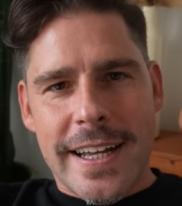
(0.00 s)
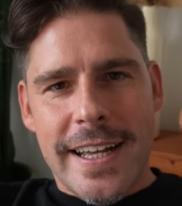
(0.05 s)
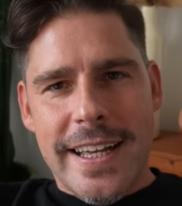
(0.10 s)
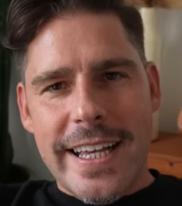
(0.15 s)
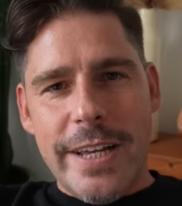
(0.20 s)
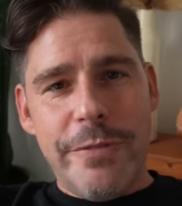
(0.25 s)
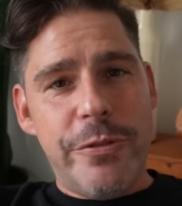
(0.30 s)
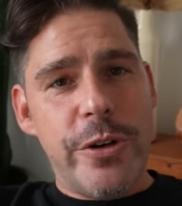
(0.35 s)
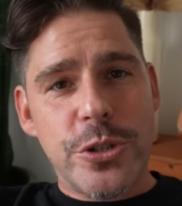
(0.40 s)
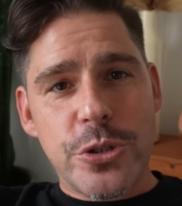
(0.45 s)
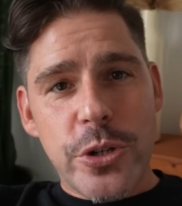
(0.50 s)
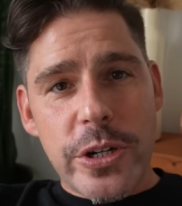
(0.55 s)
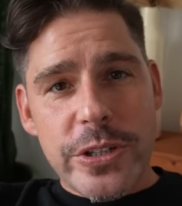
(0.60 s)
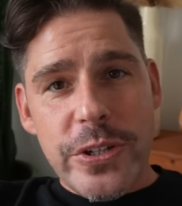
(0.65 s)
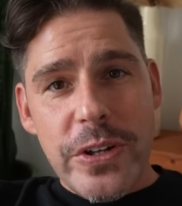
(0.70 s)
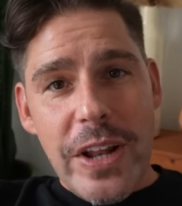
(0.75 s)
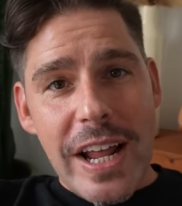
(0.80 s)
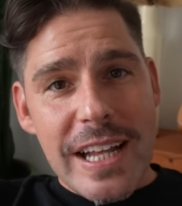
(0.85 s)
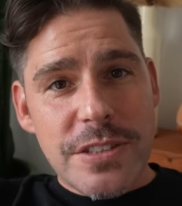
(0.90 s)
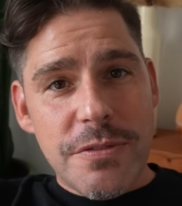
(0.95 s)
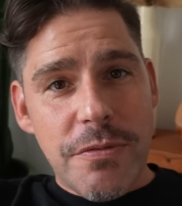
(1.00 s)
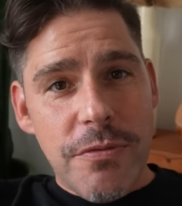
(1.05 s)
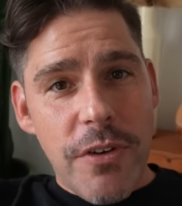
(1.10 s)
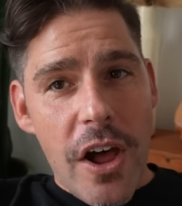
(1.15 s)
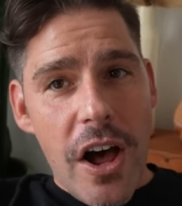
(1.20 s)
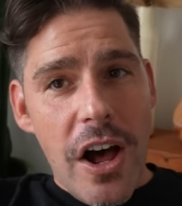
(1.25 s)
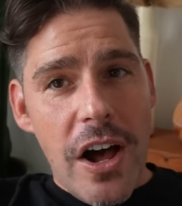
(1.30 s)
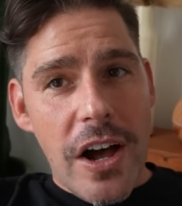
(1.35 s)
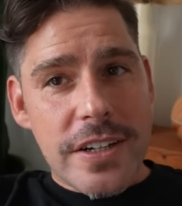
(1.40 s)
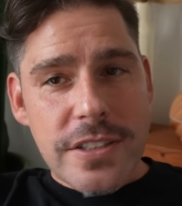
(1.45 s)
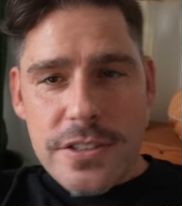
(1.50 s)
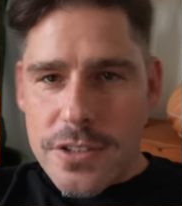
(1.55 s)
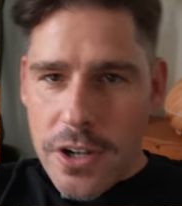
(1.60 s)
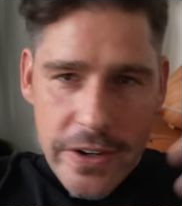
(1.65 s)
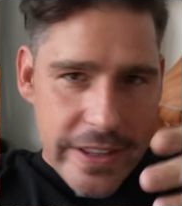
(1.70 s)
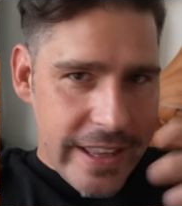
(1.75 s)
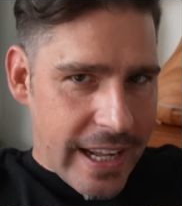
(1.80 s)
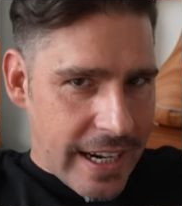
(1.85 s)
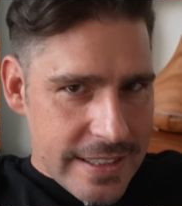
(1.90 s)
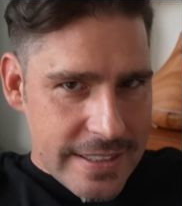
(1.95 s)
If you enjoyed today's vlog, sorry
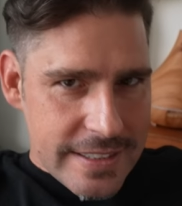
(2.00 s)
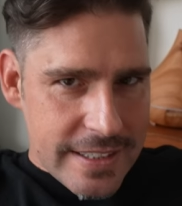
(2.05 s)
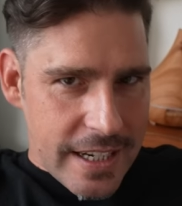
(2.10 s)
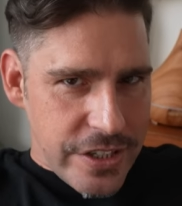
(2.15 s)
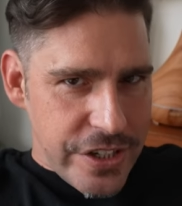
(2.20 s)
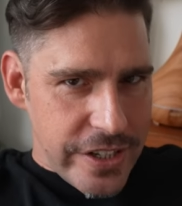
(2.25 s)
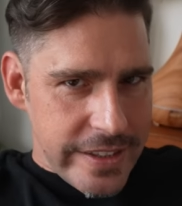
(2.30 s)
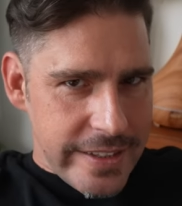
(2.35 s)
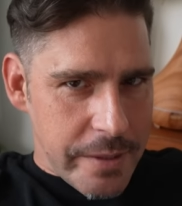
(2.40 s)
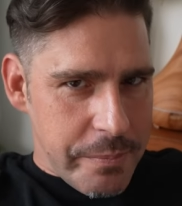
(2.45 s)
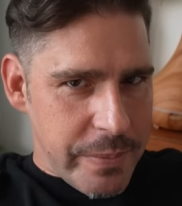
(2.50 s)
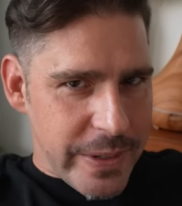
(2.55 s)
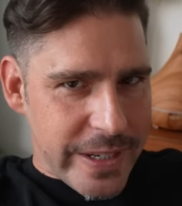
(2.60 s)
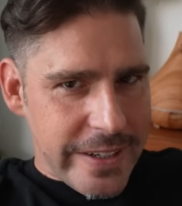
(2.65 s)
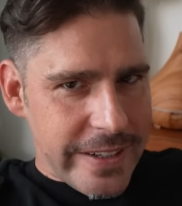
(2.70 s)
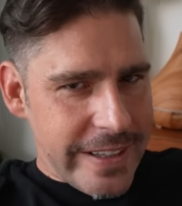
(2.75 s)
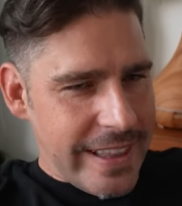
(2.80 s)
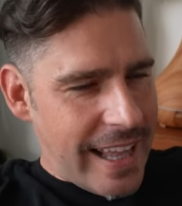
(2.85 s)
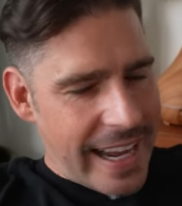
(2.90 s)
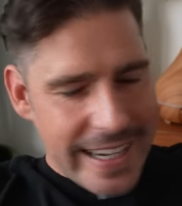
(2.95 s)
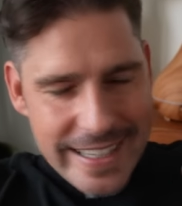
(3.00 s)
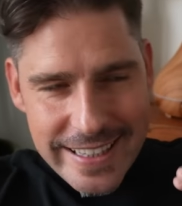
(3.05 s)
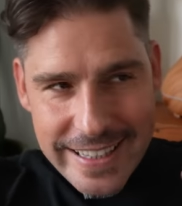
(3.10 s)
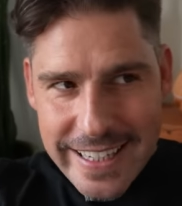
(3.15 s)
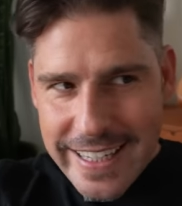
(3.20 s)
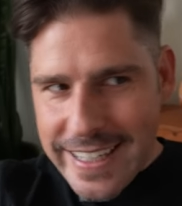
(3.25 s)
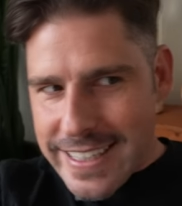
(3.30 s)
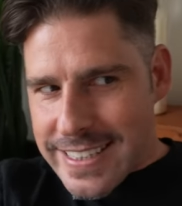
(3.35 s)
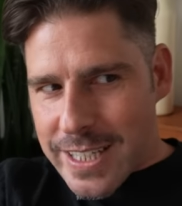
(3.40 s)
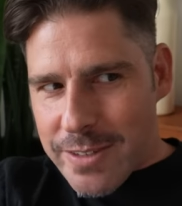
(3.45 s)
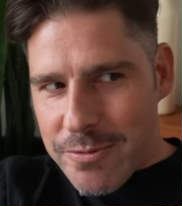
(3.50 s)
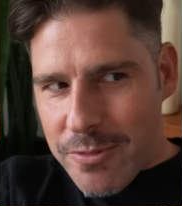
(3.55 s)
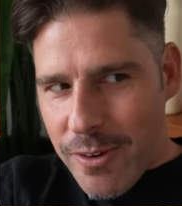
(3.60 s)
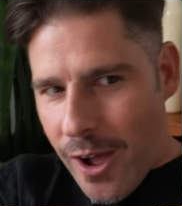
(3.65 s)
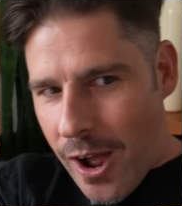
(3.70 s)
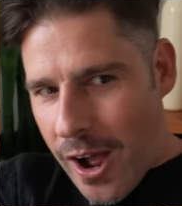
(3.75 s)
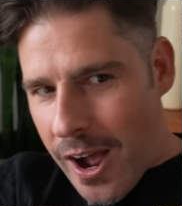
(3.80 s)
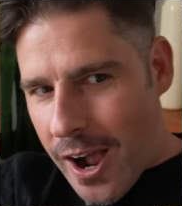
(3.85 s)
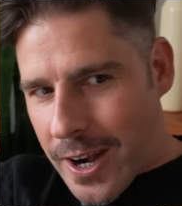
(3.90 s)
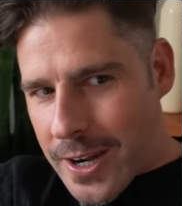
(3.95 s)
that it's such a typical like teasing
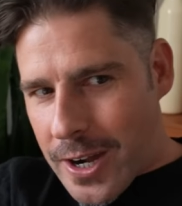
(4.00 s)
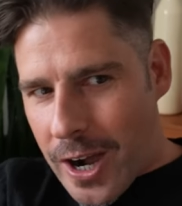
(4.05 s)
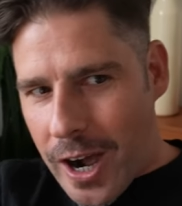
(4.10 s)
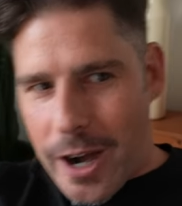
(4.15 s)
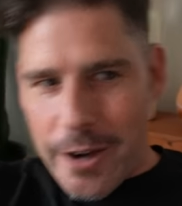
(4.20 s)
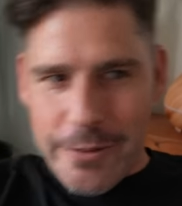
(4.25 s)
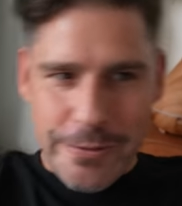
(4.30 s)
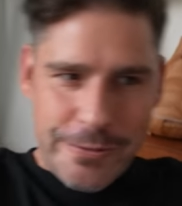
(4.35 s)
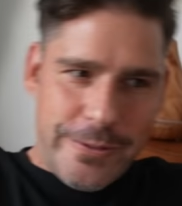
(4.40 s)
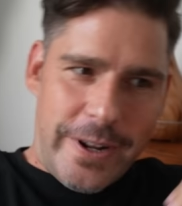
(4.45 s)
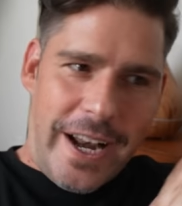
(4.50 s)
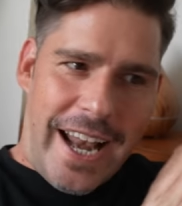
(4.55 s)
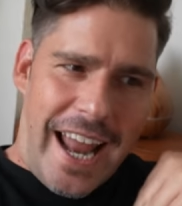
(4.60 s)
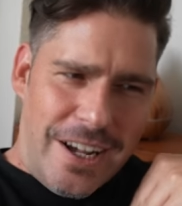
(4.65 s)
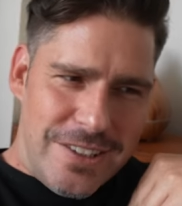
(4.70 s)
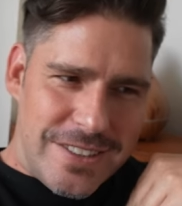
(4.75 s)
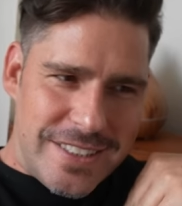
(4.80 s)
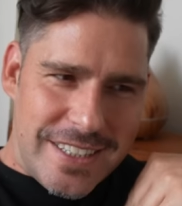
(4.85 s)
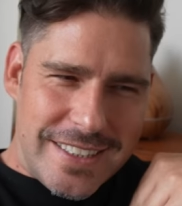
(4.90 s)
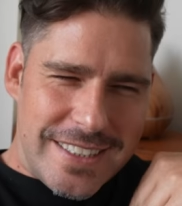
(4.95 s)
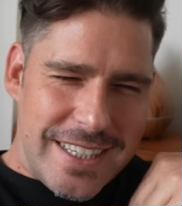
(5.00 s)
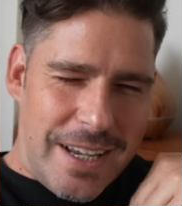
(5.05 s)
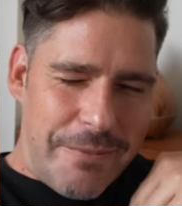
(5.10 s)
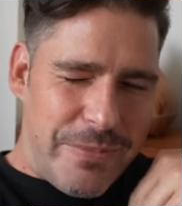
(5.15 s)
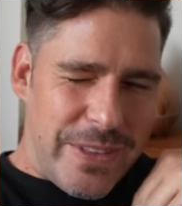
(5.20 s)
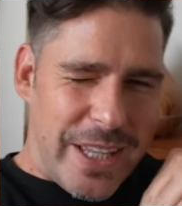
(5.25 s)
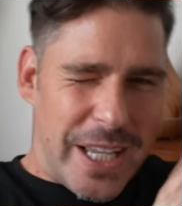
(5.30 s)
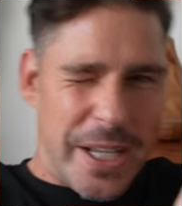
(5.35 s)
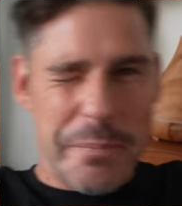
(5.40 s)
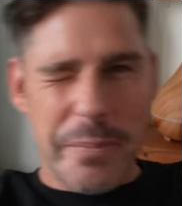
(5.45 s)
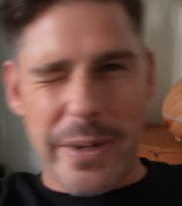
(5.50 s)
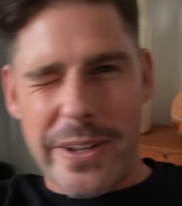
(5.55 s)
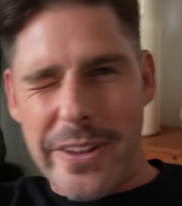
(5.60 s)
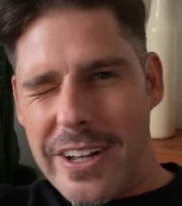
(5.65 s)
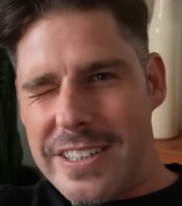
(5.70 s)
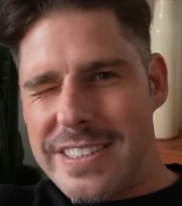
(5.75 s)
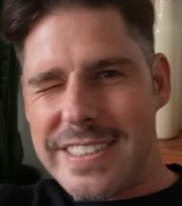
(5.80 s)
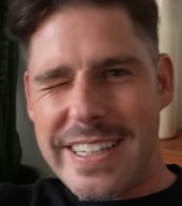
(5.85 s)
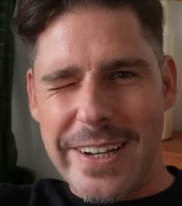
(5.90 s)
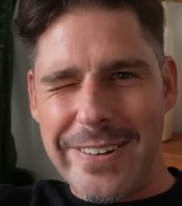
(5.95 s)
vlog of announcing something but
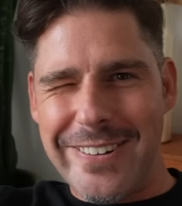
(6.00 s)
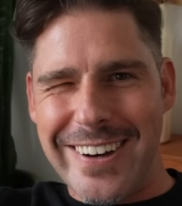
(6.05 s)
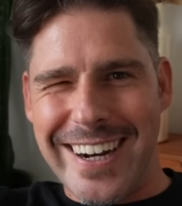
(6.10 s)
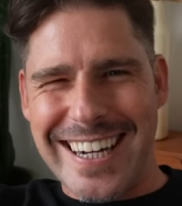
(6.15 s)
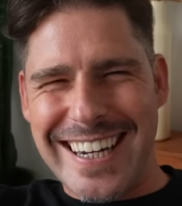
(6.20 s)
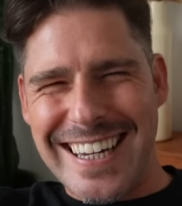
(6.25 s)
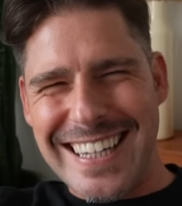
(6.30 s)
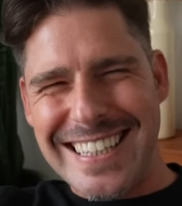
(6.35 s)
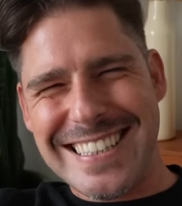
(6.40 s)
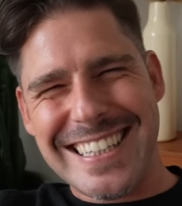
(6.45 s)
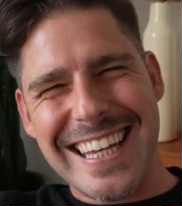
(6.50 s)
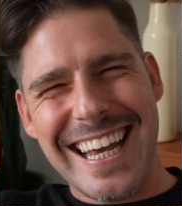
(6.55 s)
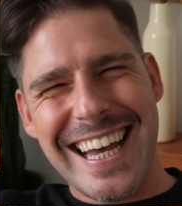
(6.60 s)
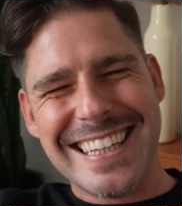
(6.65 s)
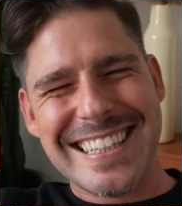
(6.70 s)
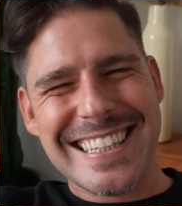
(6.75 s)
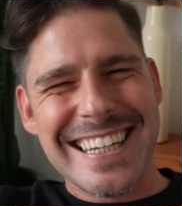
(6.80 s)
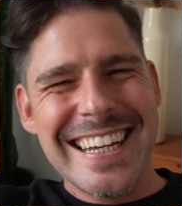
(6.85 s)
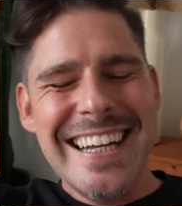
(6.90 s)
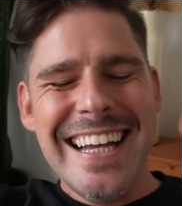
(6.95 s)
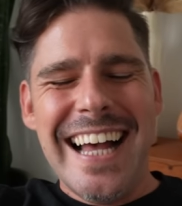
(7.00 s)
not saying what it is yet.